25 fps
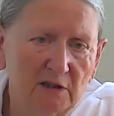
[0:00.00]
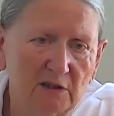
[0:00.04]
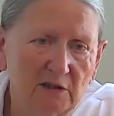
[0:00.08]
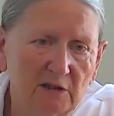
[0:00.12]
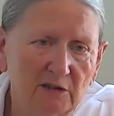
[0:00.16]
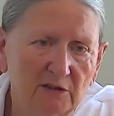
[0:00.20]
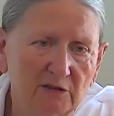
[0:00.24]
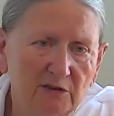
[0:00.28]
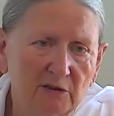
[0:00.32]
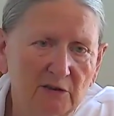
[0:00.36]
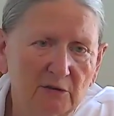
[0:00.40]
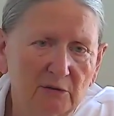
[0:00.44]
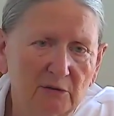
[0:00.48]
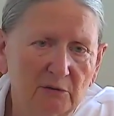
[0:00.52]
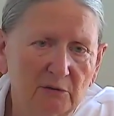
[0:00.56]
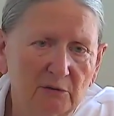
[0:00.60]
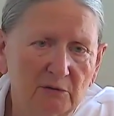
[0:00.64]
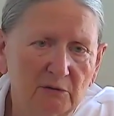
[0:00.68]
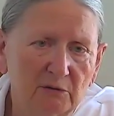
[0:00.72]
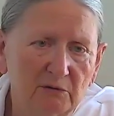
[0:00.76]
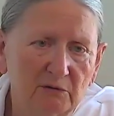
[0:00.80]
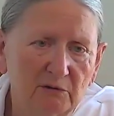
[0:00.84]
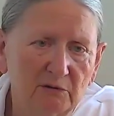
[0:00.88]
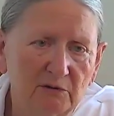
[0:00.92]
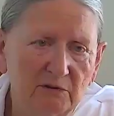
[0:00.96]
So
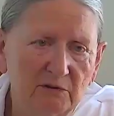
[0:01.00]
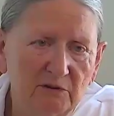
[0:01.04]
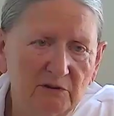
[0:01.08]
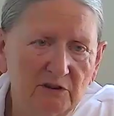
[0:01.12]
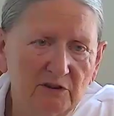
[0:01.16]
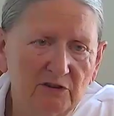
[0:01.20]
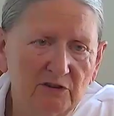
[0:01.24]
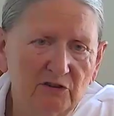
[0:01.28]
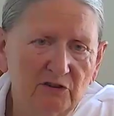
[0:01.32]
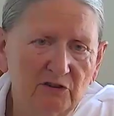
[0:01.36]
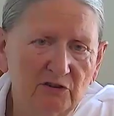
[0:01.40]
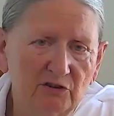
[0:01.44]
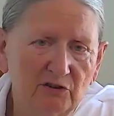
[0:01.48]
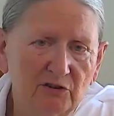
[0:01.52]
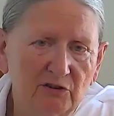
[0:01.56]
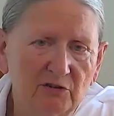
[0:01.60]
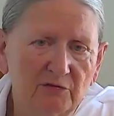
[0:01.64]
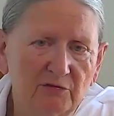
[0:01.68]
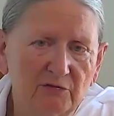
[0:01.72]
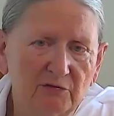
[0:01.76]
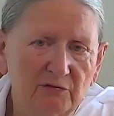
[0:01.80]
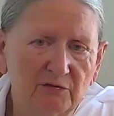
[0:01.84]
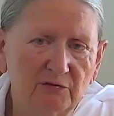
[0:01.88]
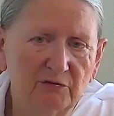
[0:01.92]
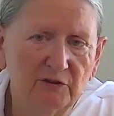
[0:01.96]
this is the
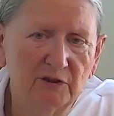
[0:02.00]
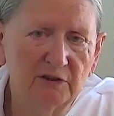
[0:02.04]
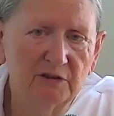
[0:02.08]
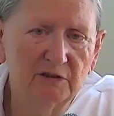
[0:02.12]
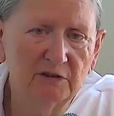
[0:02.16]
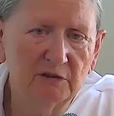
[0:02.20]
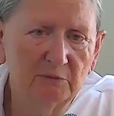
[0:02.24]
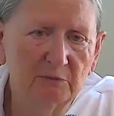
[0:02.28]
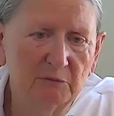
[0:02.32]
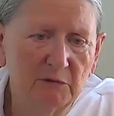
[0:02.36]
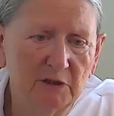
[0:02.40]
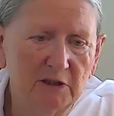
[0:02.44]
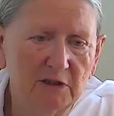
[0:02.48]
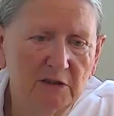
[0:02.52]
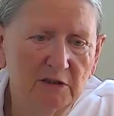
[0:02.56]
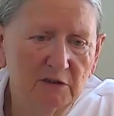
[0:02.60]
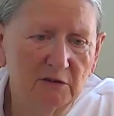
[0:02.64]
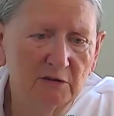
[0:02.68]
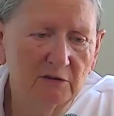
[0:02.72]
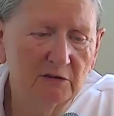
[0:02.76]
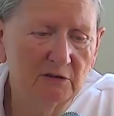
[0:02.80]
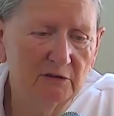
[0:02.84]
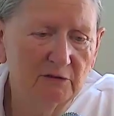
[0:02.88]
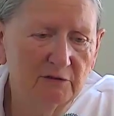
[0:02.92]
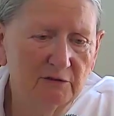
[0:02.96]

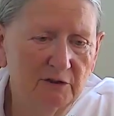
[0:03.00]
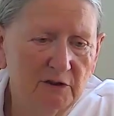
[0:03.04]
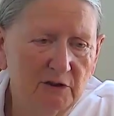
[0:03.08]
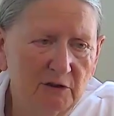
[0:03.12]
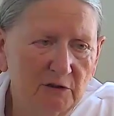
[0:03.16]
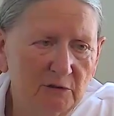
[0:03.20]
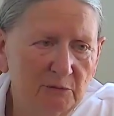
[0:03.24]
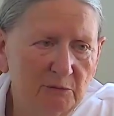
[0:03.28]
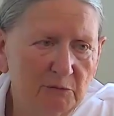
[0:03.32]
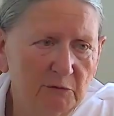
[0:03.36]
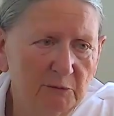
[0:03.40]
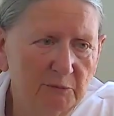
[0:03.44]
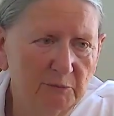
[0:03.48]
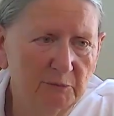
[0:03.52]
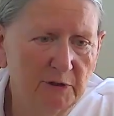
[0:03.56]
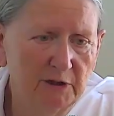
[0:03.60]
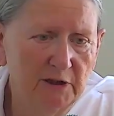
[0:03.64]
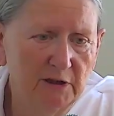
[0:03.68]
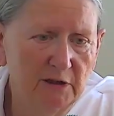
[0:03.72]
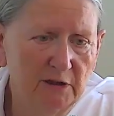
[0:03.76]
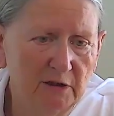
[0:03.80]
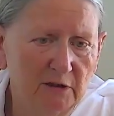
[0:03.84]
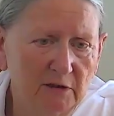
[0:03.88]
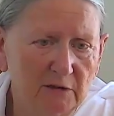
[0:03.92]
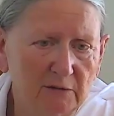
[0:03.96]
fundamental of a human
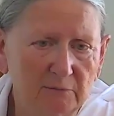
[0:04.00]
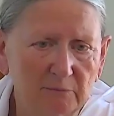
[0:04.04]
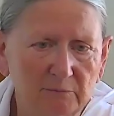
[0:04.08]
being.